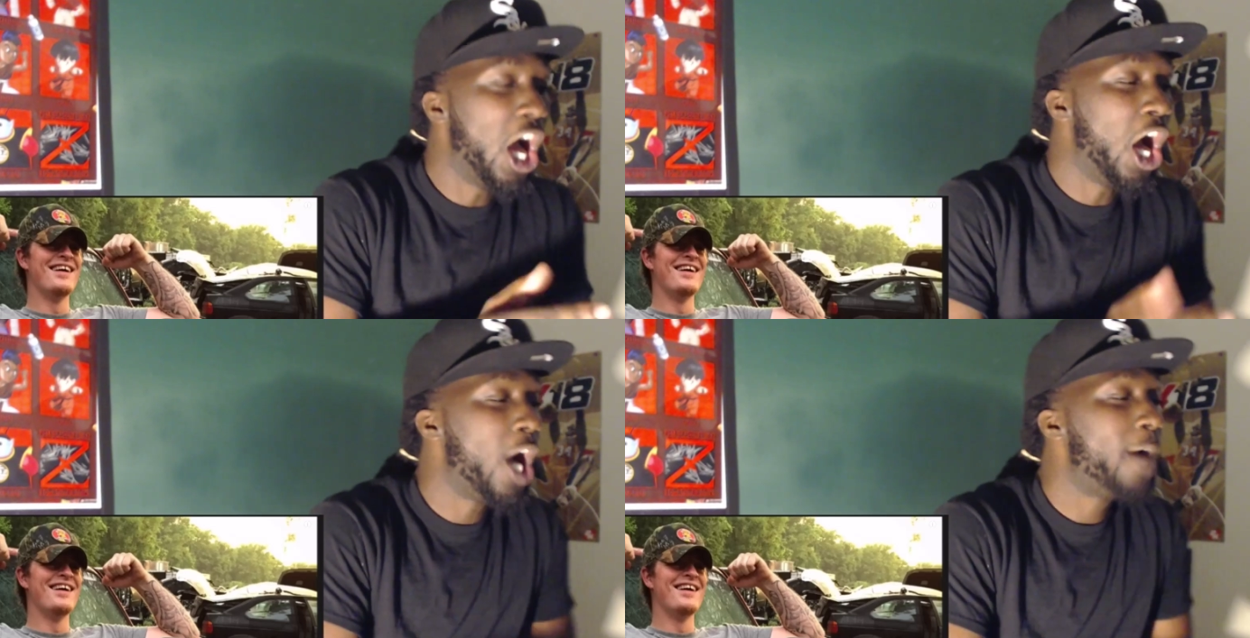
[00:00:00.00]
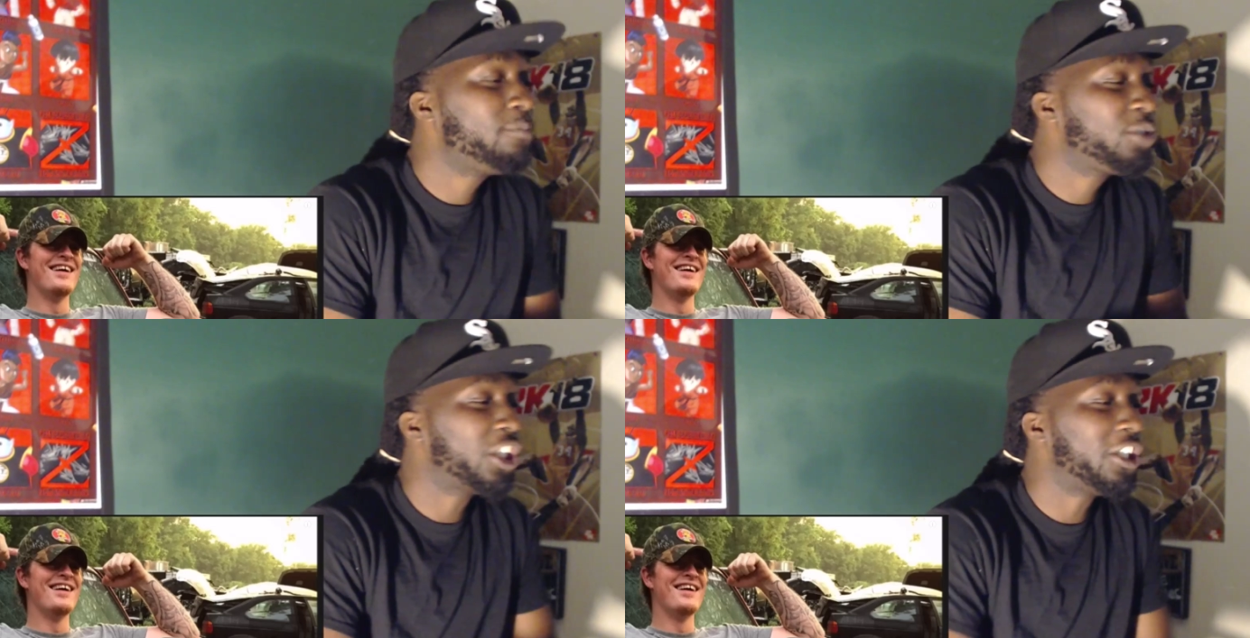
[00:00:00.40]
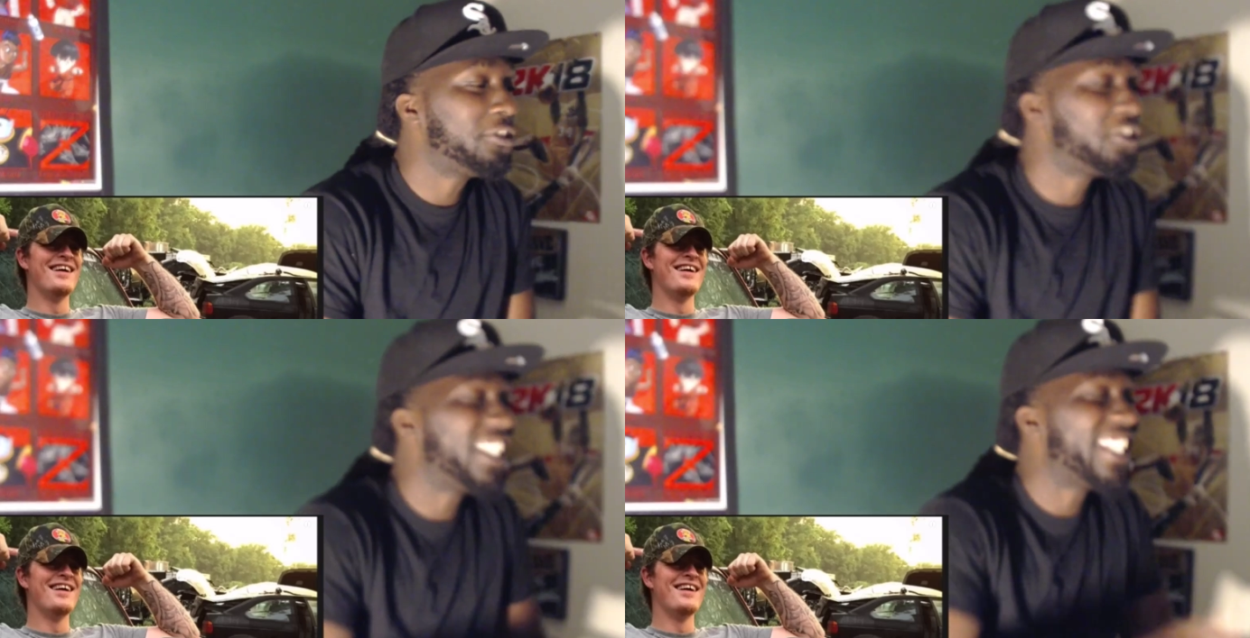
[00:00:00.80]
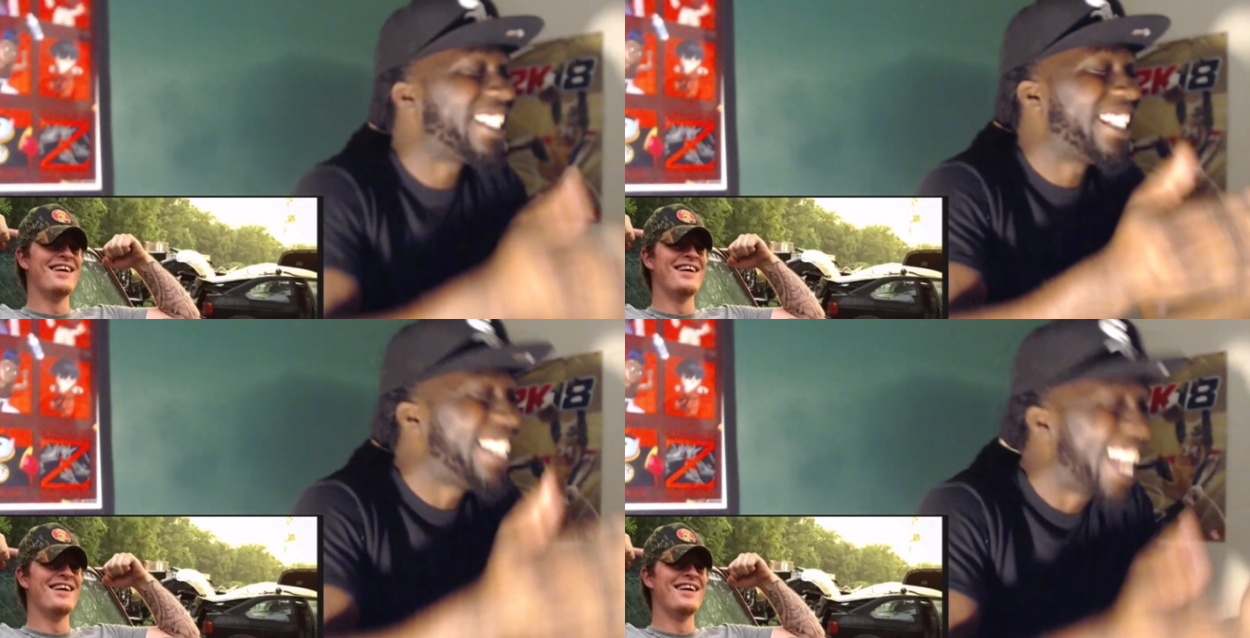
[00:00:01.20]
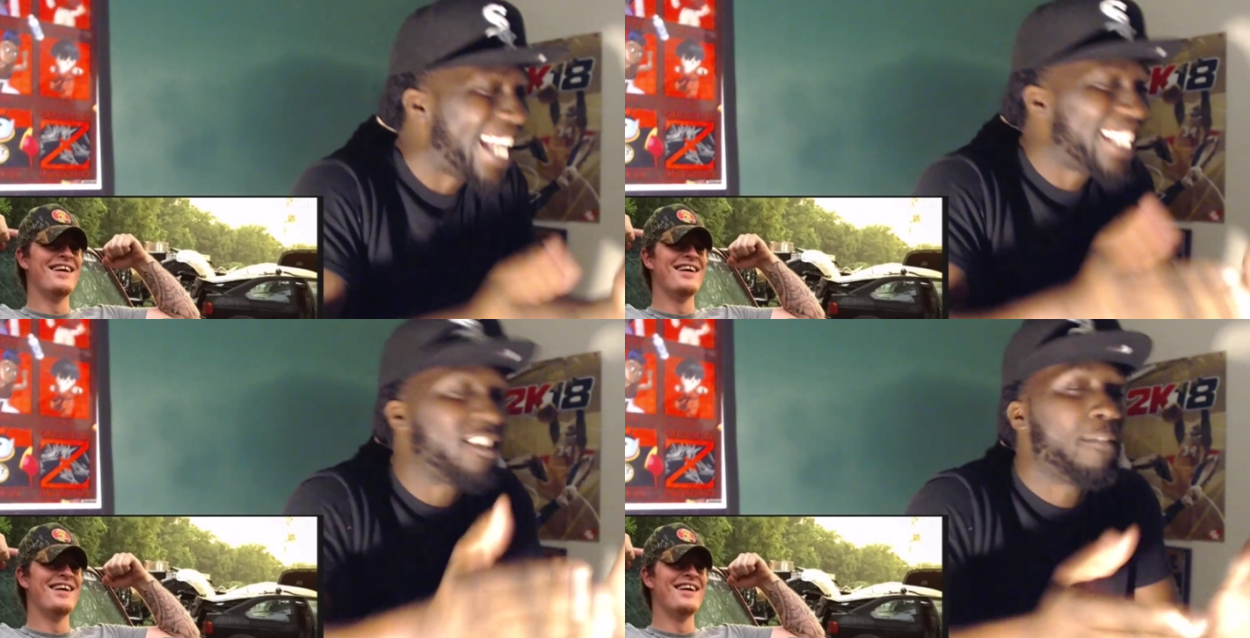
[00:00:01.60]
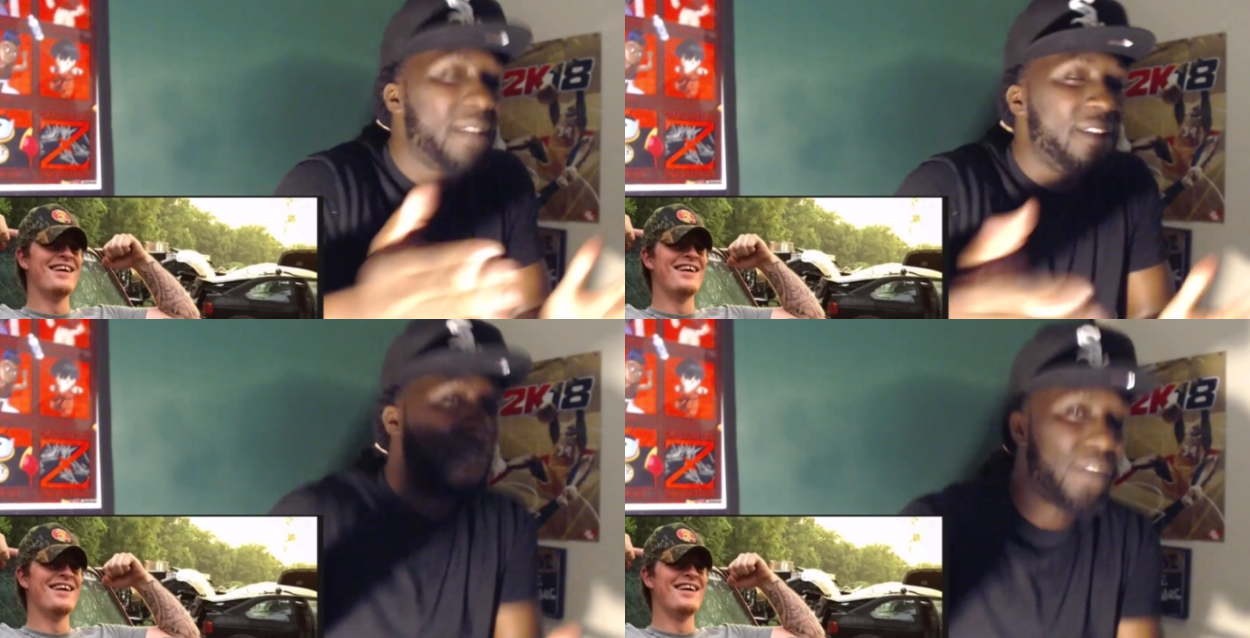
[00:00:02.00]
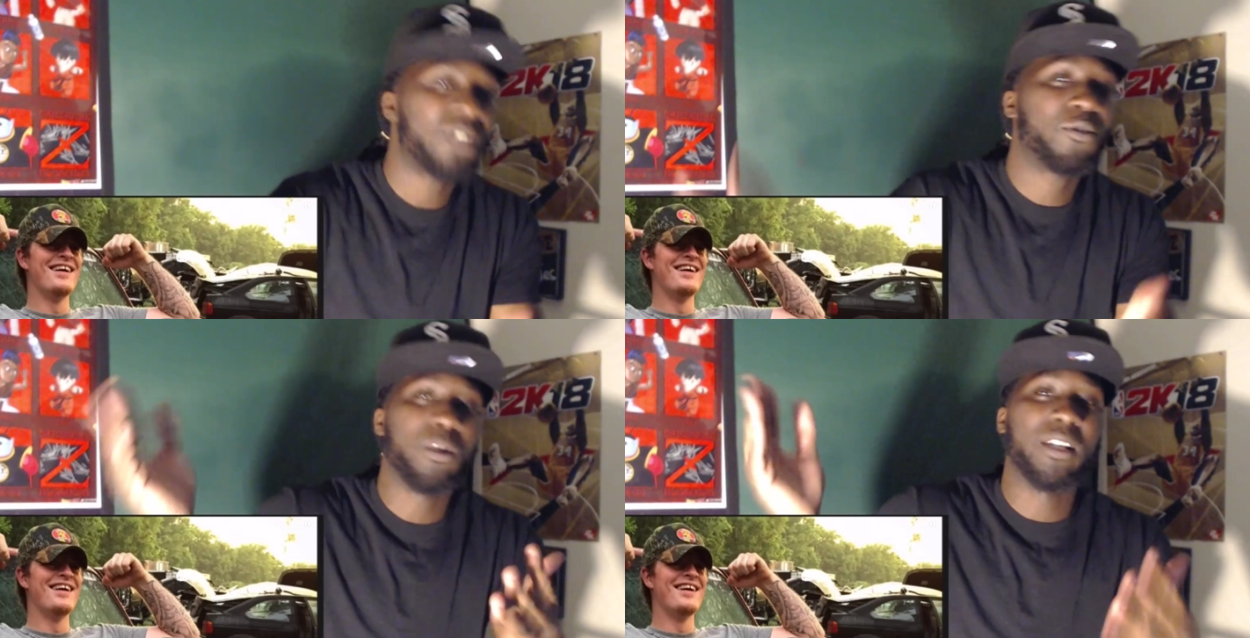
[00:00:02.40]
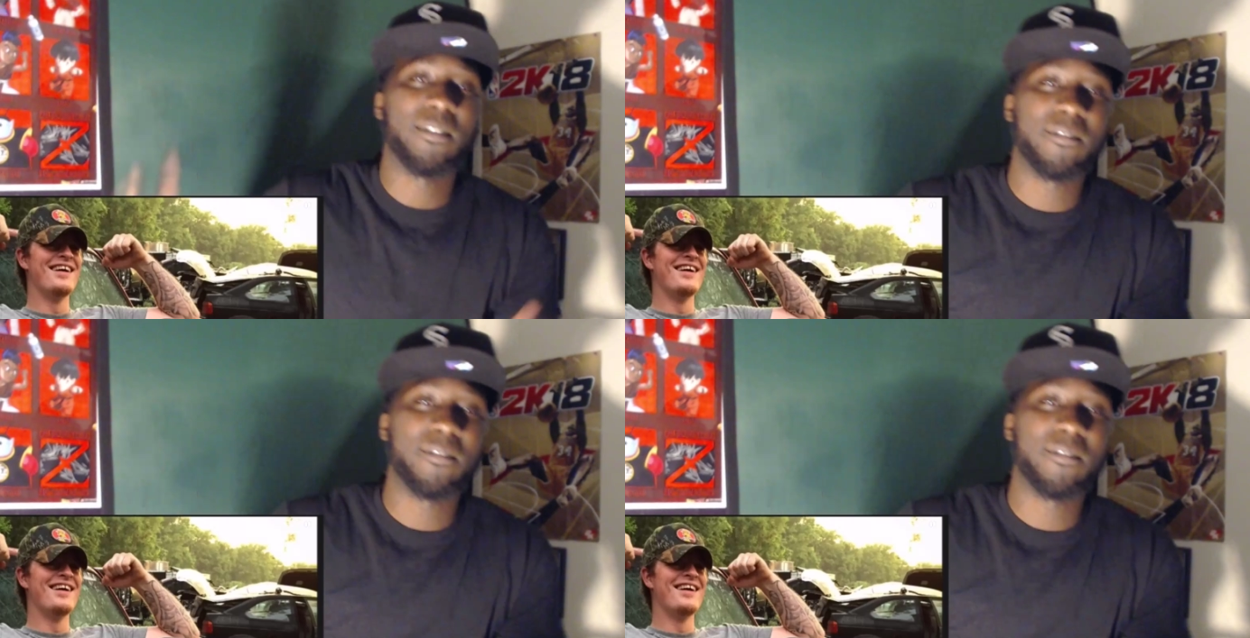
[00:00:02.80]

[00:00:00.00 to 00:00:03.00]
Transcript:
Speaker 1: Upchurch is not to be fucked with.